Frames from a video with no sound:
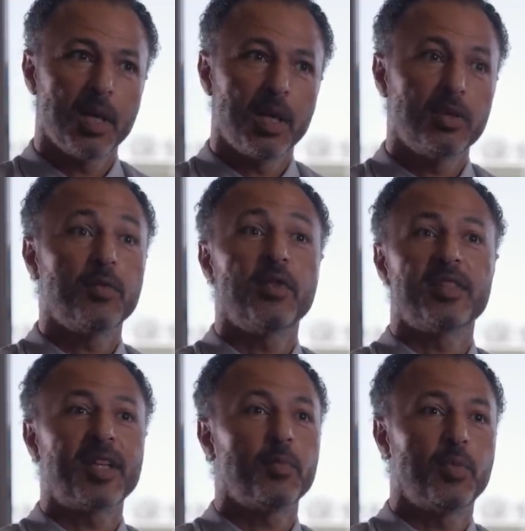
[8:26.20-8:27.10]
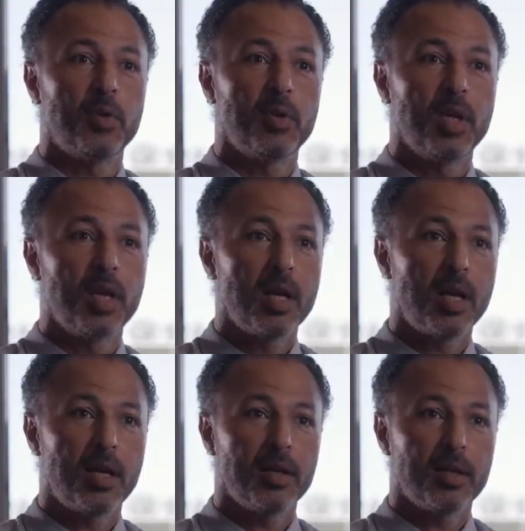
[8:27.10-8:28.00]
and so, for example,
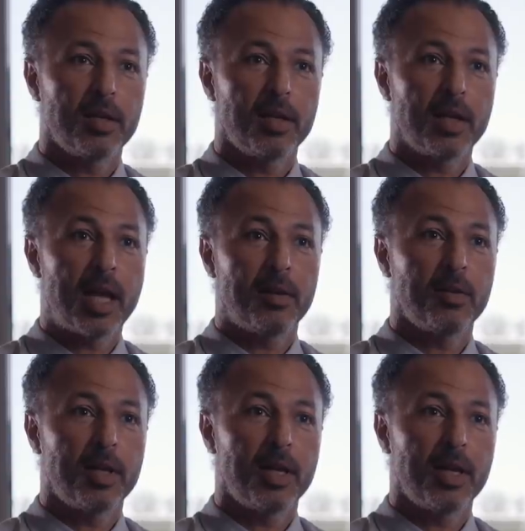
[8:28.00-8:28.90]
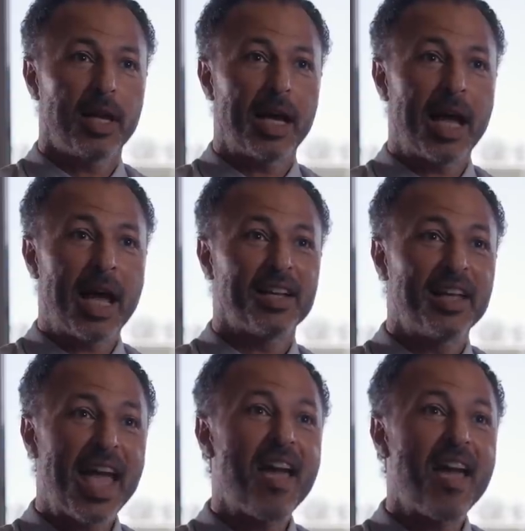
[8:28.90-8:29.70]
I can hear